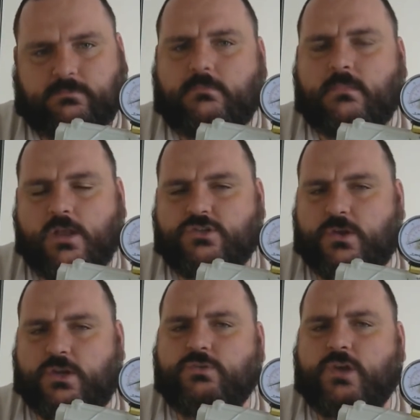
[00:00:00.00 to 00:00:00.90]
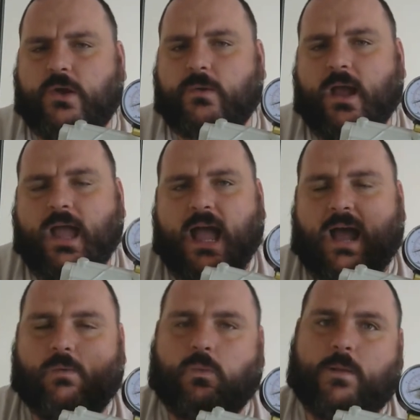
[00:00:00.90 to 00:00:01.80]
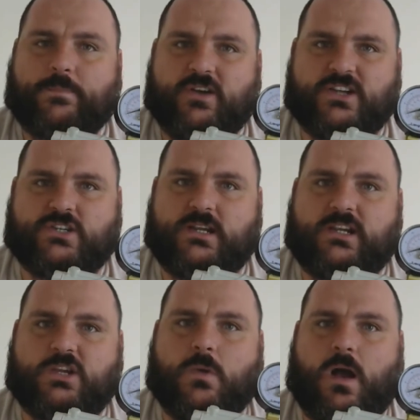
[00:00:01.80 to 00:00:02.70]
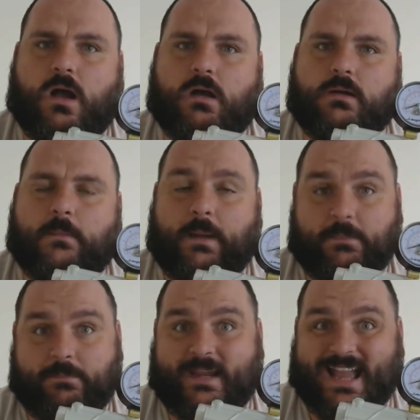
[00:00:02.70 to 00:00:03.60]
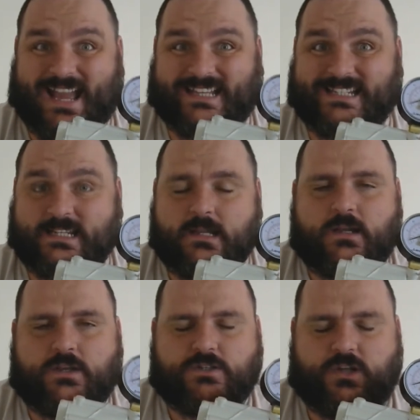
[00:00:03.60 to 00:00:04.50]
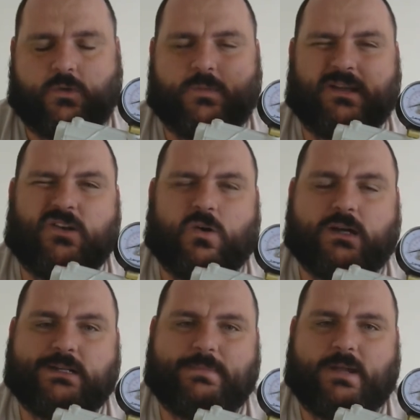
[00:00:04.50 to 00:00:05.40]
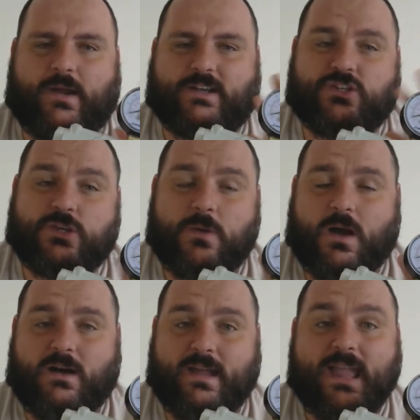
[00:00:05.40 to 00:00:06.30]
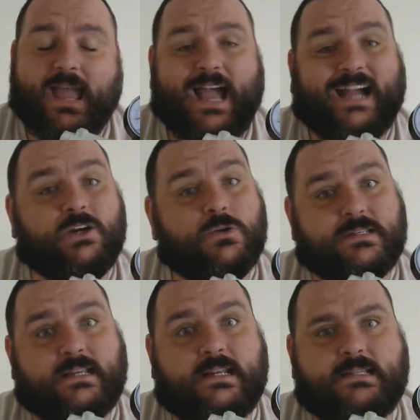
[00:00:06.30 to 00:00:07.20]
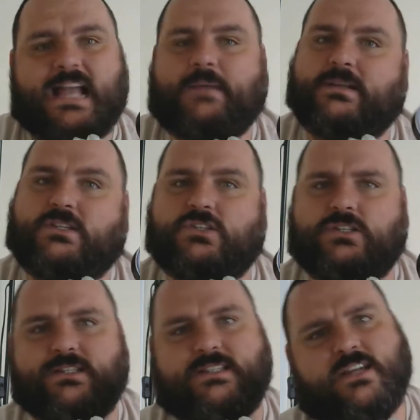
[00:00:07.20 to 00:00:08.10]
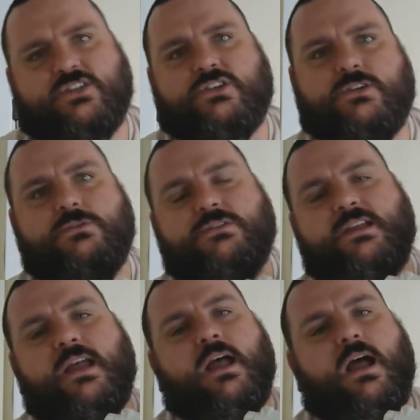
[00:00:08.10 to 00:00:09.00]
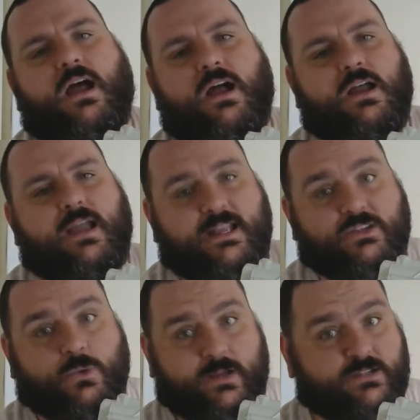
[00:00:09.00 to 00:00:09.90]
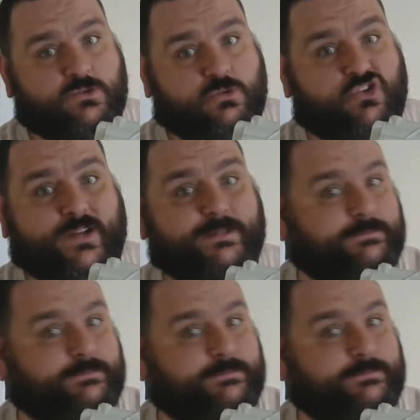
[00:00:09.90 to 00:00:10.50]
So you know at what pressure you are pumping at. So we're not going to be going too high and causing any damage to the tissues in your groin.